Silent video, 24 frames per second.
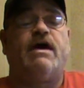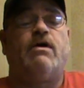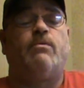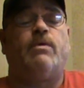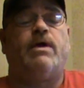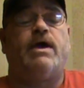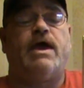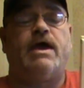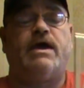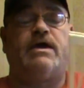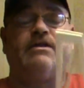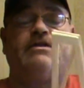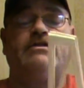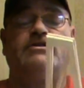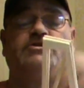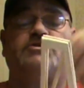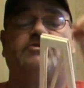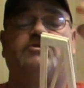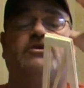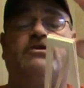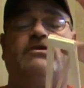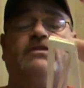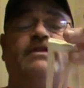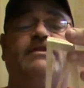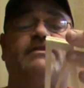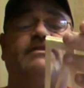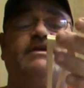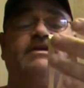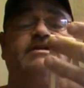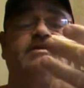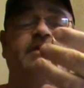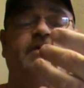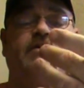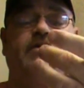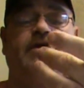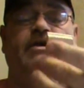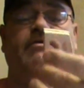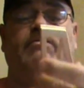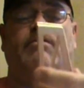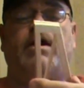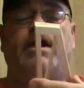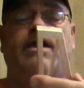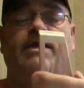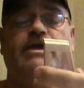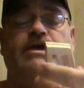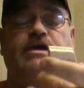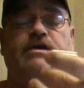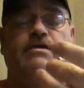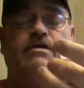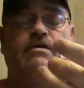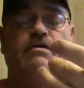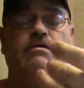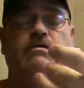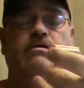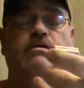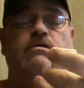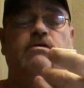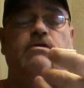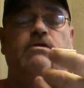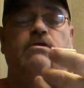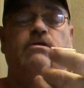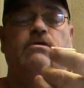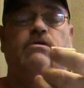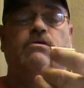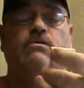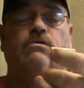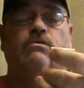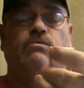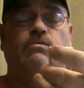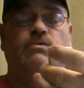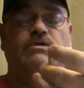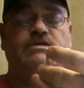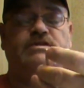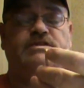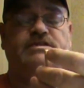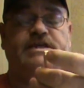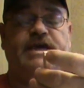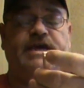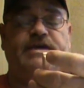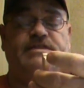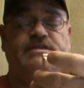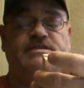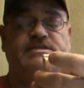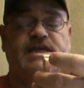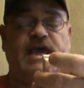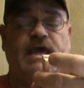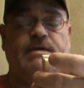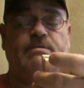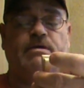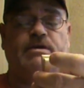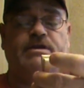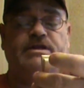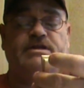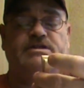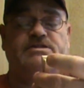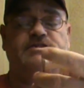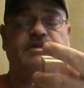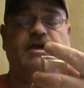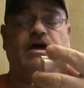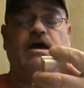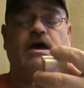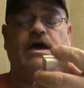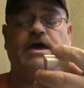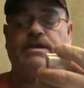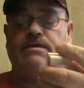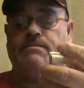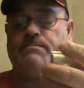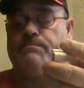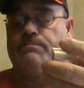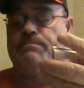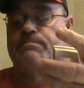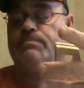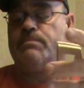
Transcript: That way I can ensure that this area right here would stay the same on each side.